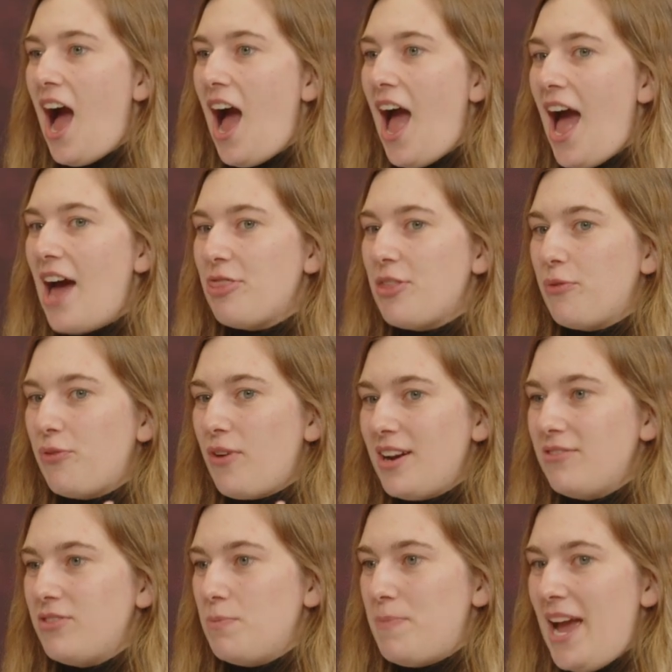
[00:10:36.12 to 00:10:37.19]
At the front
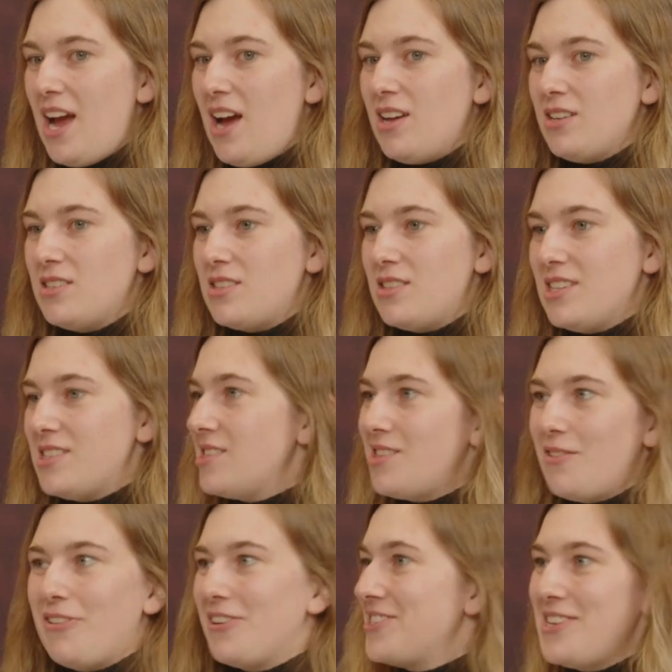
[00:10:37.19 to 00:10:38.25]
of the band, this is the
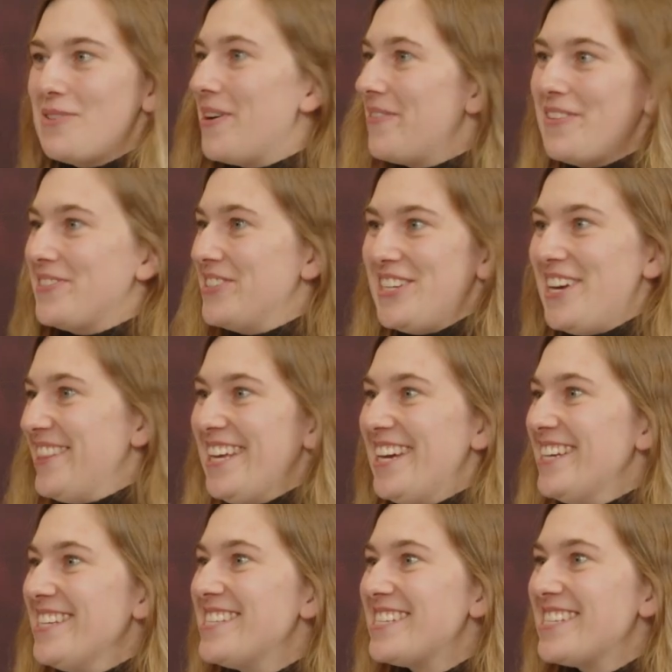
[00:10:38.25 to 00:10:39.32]
first time I've ever done
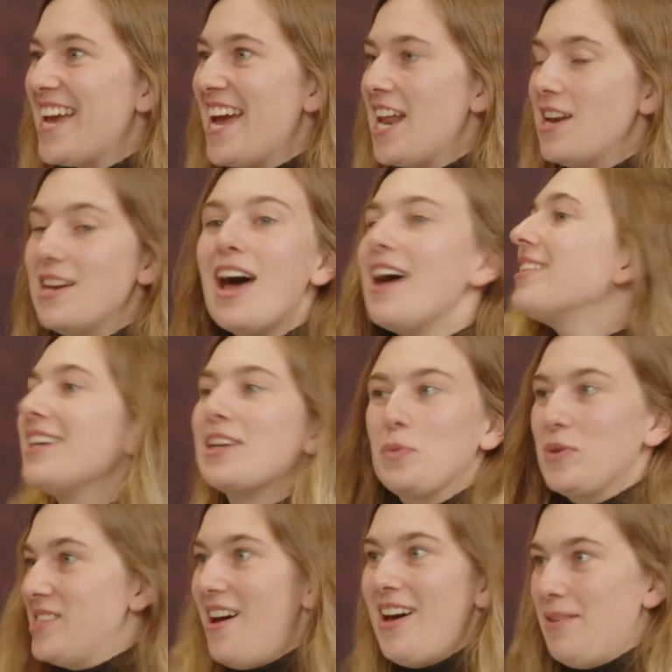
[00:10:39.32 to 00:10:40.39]
this. Nothing
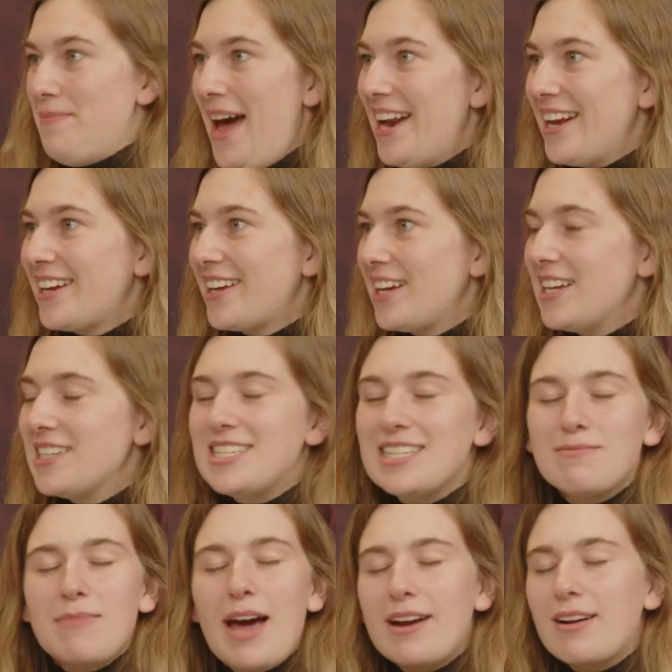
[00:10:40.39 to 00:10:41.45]
was automatic. It
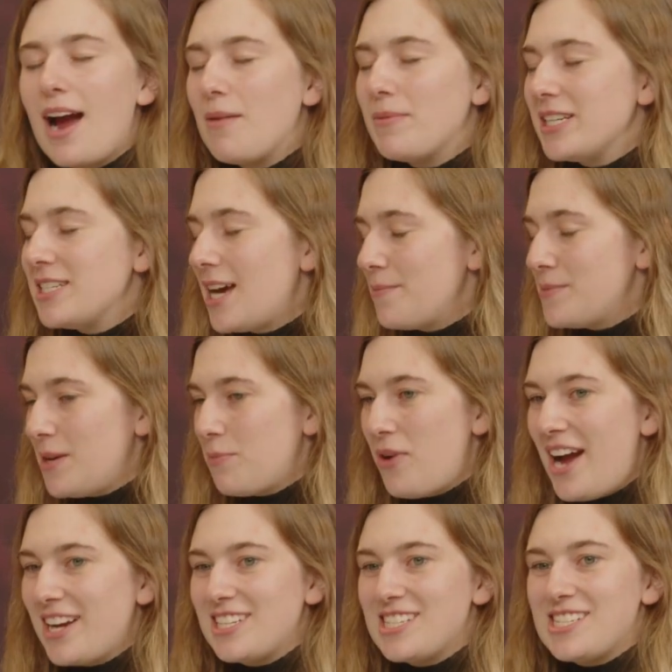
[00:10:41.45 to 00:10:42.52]
didn't matter how many times I
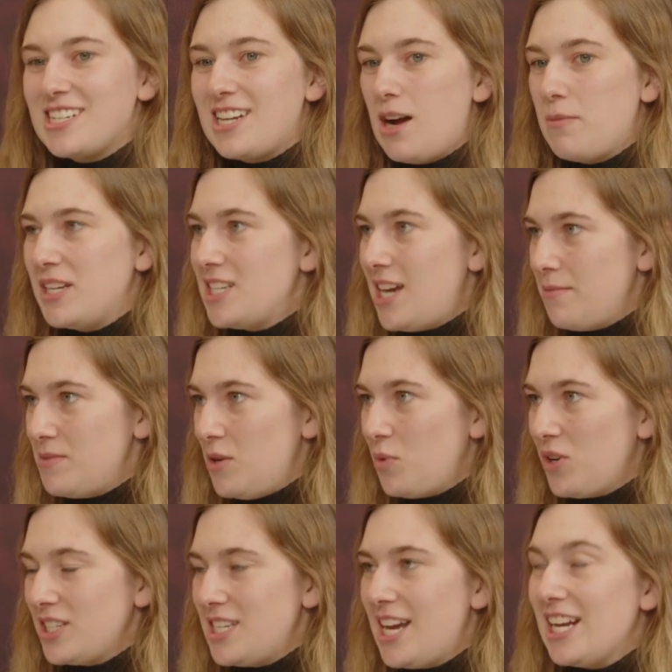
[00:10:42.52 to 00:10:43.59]
practiced it, how many times I
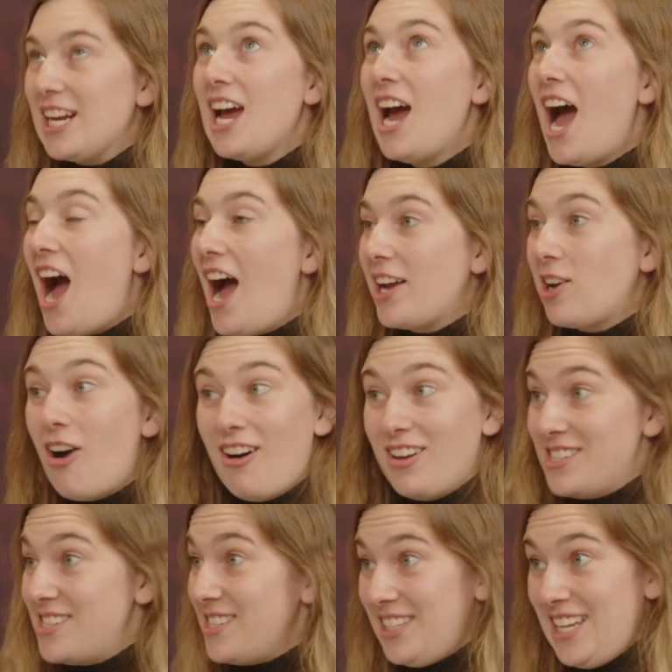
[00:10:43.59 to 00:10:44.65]
worked at it. I
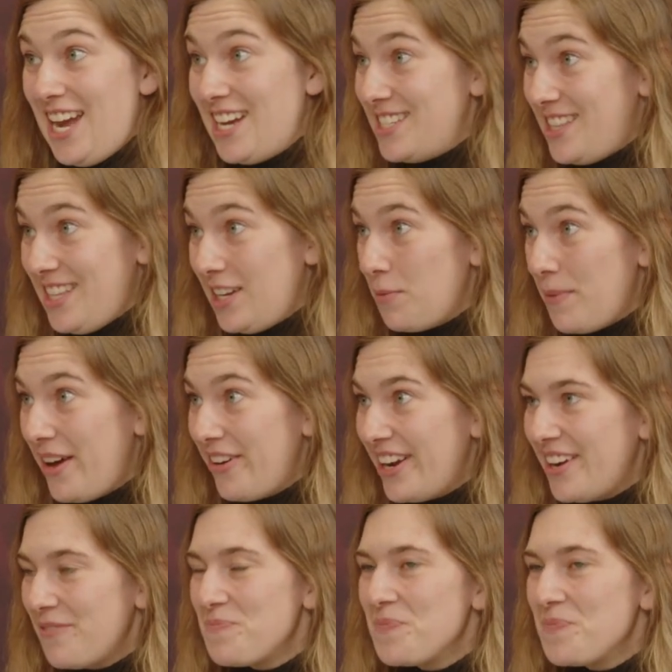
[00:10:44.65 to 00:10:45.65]
constantly had to think about it.